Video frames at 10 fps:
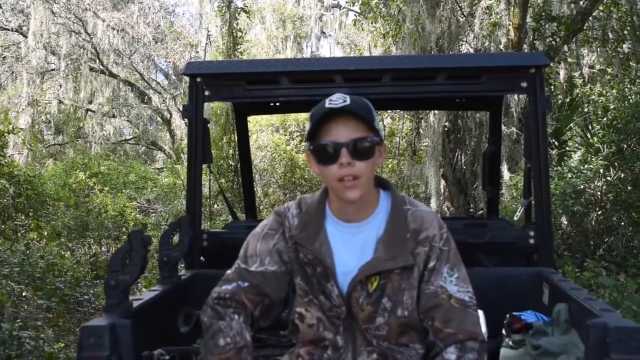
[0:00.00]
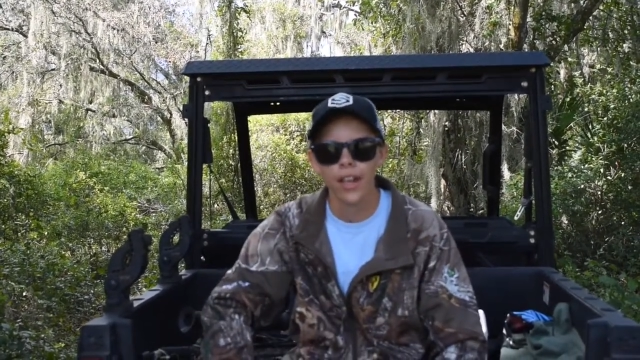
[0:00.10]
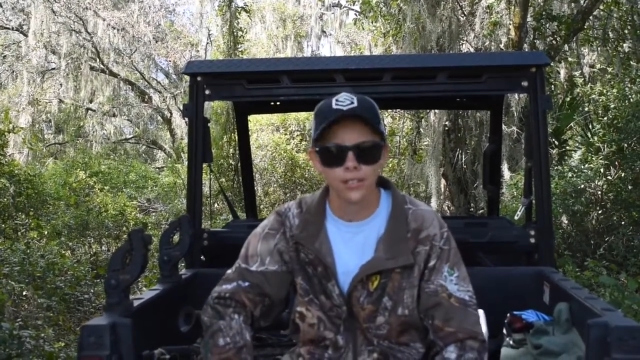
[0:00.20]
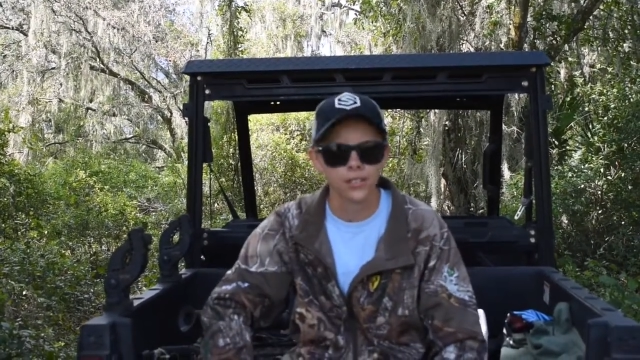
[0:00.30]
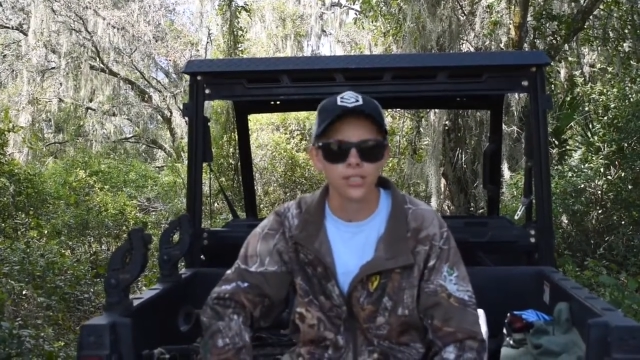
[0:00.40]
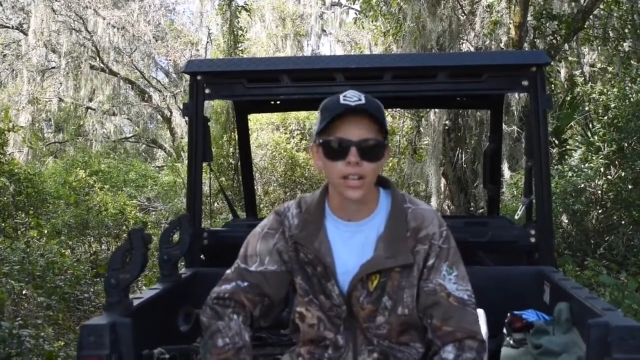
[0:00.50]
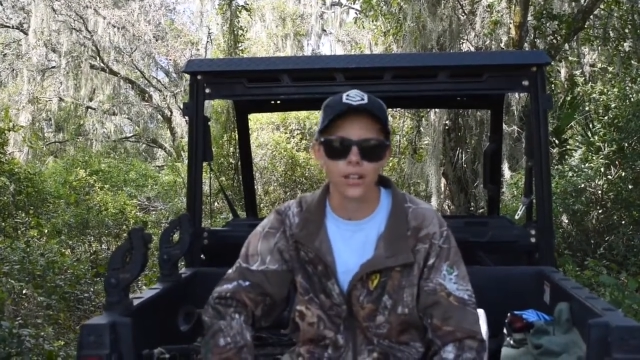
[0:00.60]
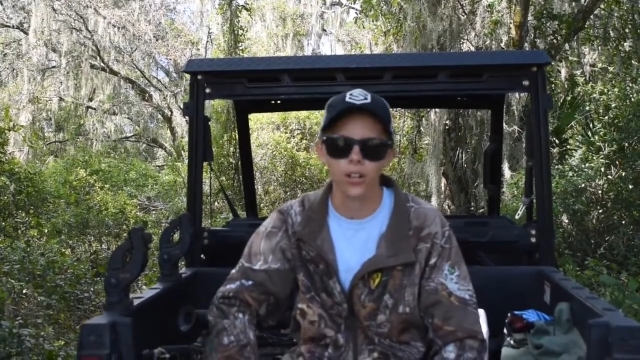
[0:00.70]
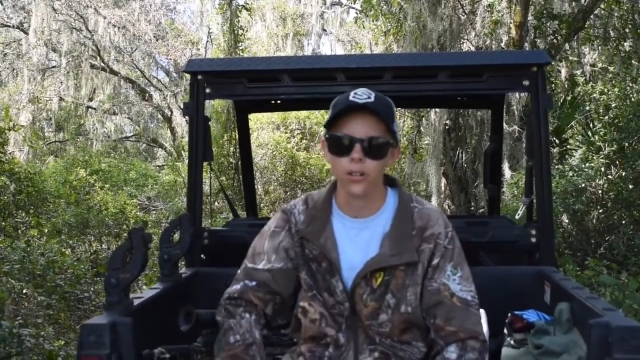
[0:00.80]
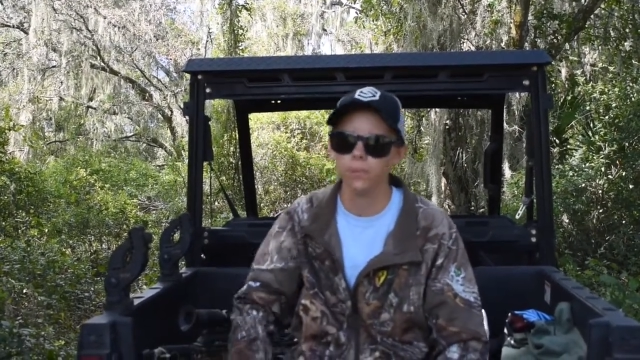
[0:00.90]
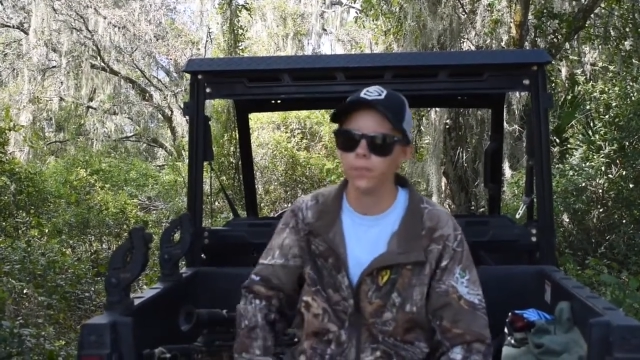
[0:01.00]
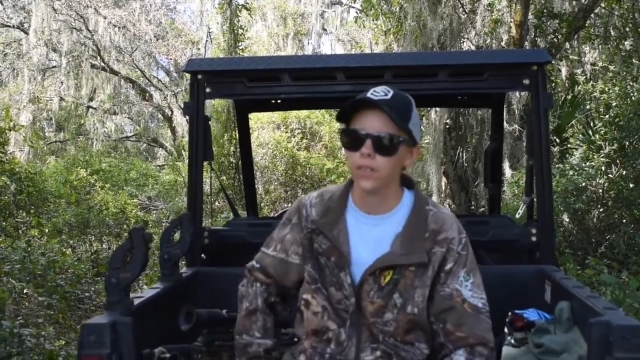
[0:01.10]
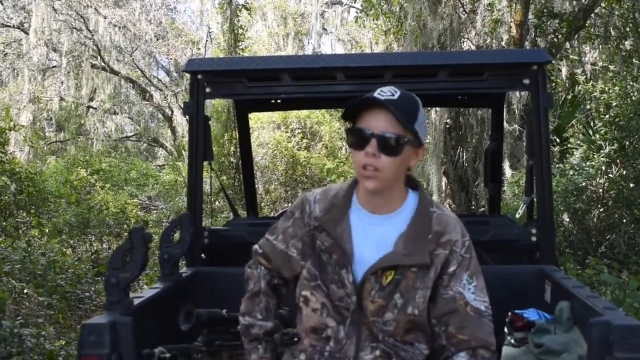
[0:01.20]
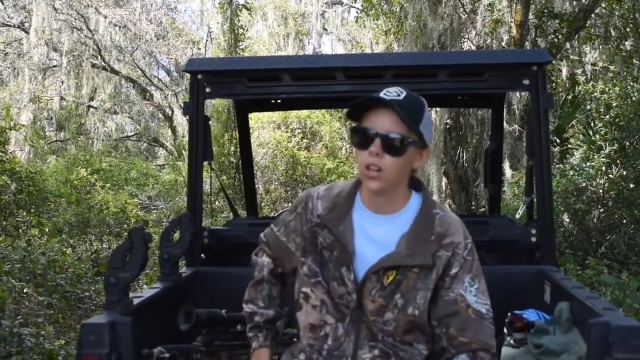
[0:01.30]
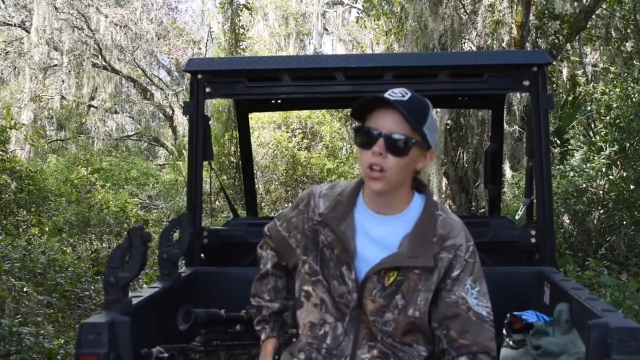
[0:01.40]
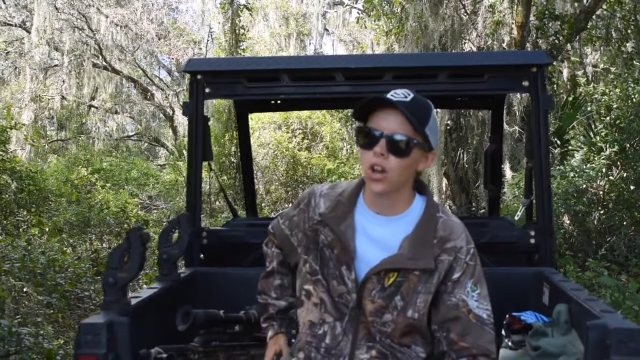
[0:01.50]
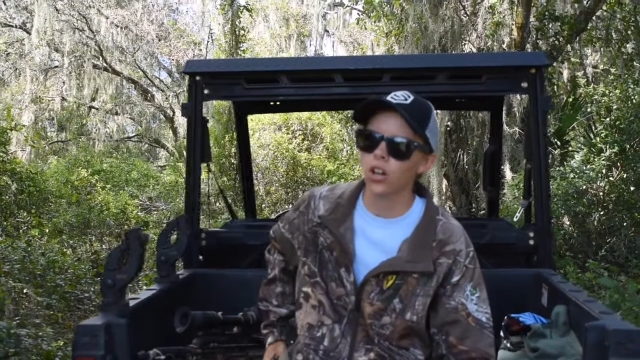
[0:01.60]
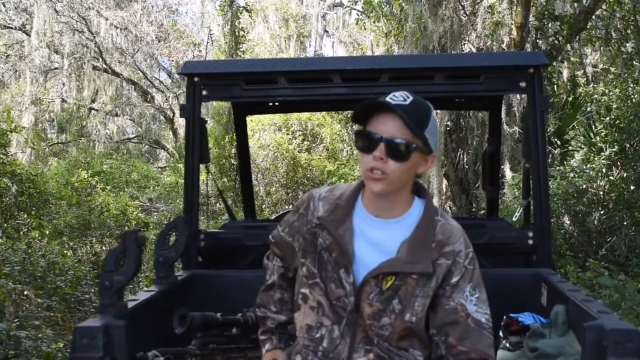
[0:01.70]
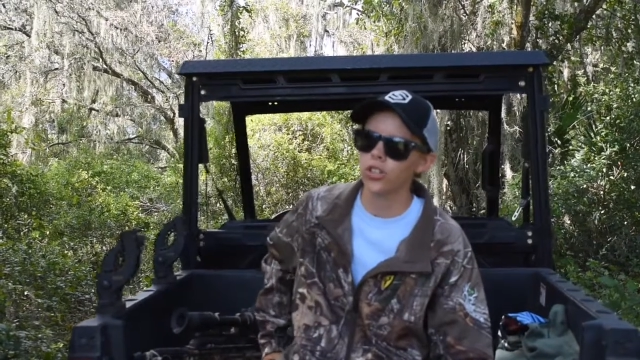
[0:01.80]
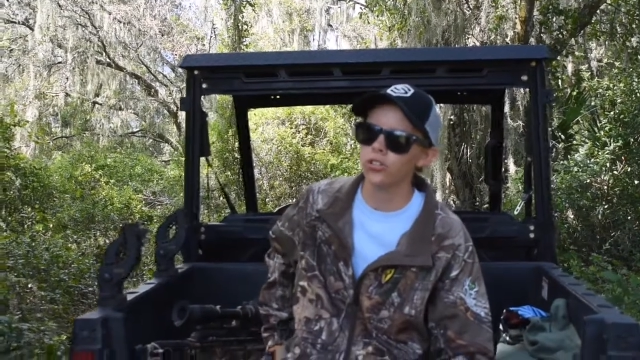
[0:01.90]
has a sidearm.
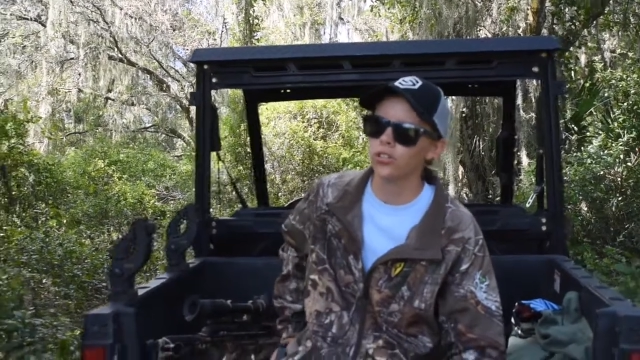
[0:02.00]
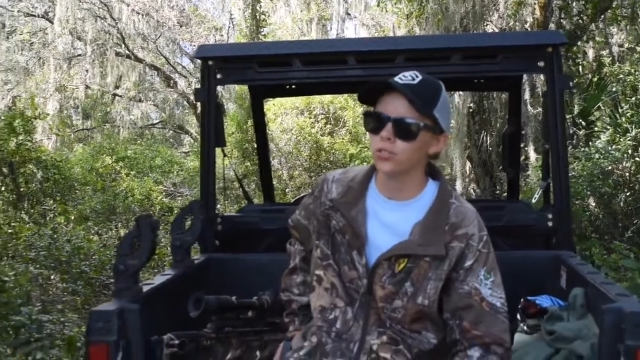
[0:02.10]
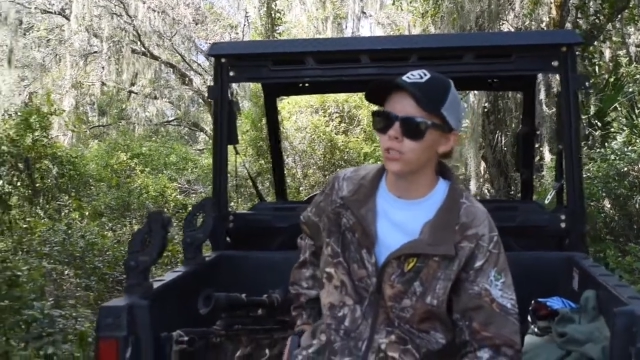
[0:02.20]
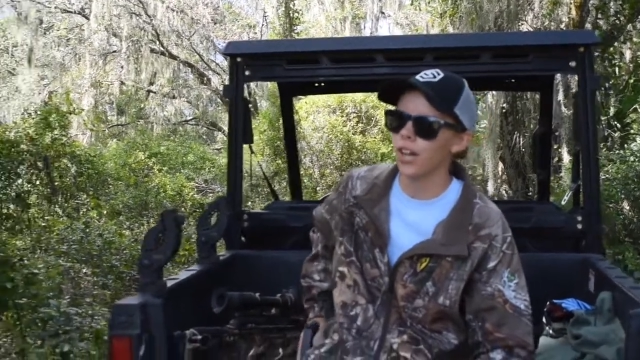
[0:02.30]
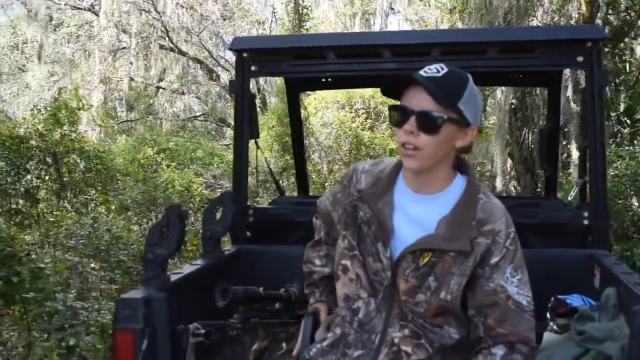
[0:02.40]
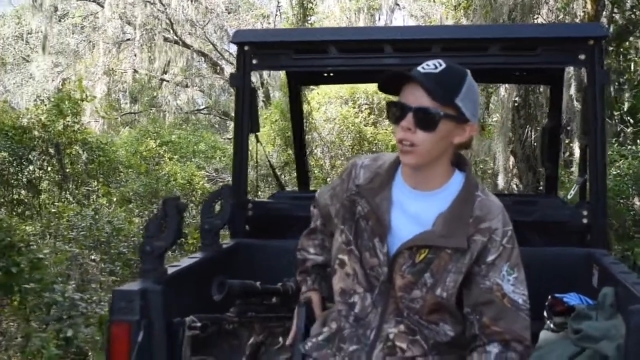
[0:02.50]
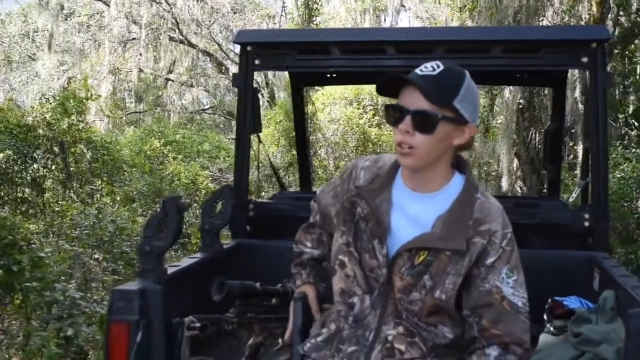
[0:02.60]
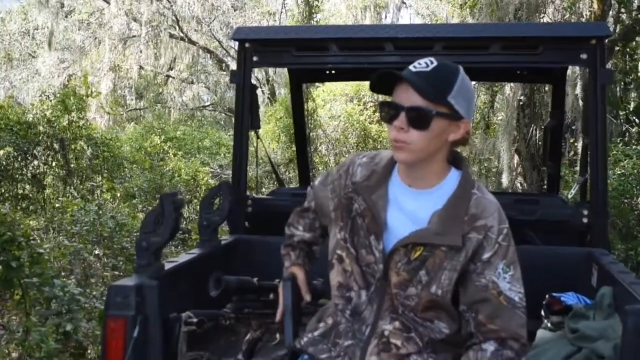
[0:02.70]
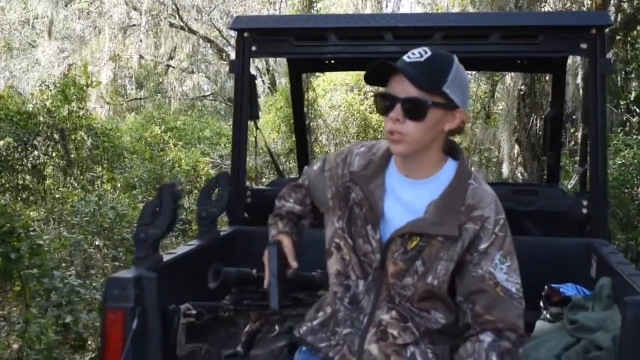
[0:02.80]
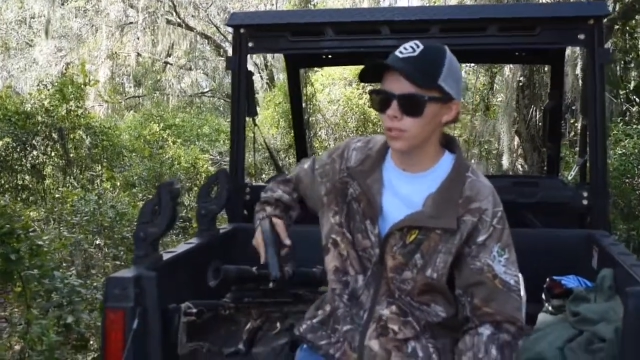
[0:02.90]
Our go-to sidearm